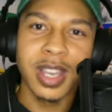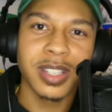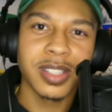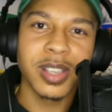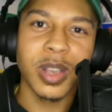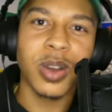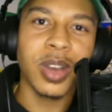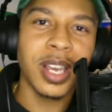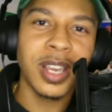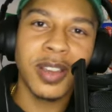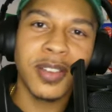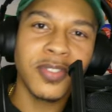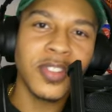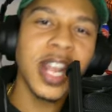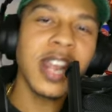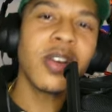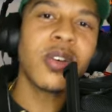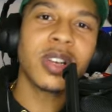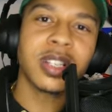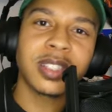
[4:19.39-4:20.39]
So if
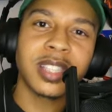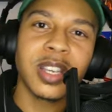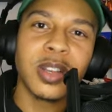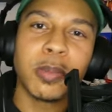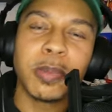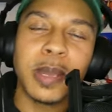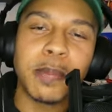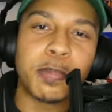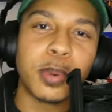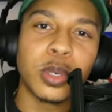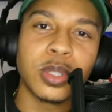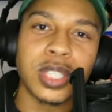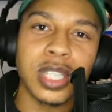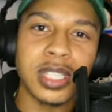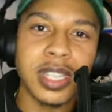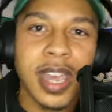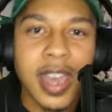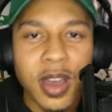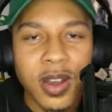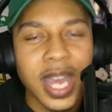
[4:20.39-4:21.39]
they're going to continue to be bougie
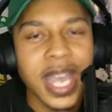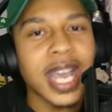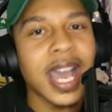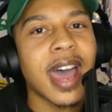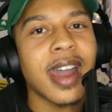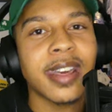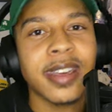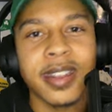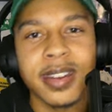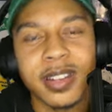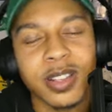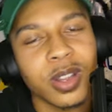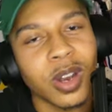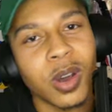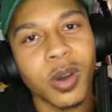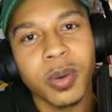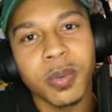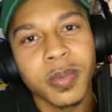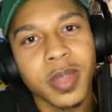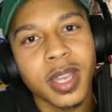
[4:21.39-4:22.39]
as hell, they got to, you
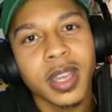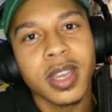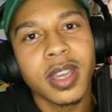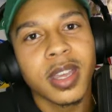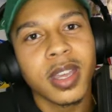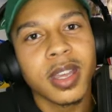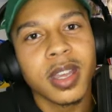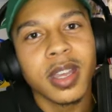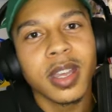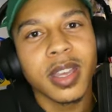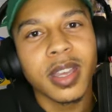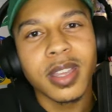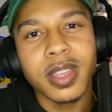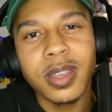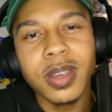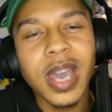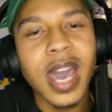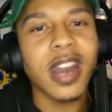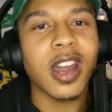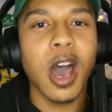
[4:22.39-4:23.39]
know,
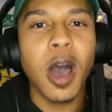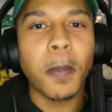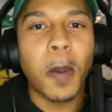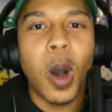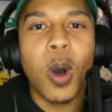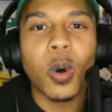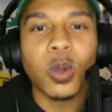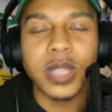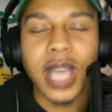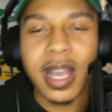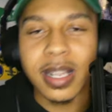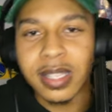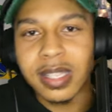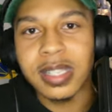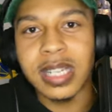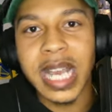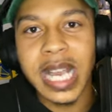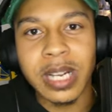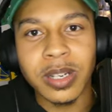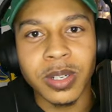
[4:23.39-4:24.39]
you got to uphold that
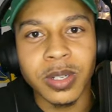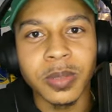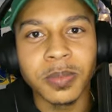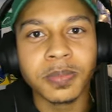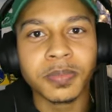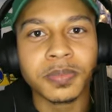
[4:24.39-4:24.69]
standard.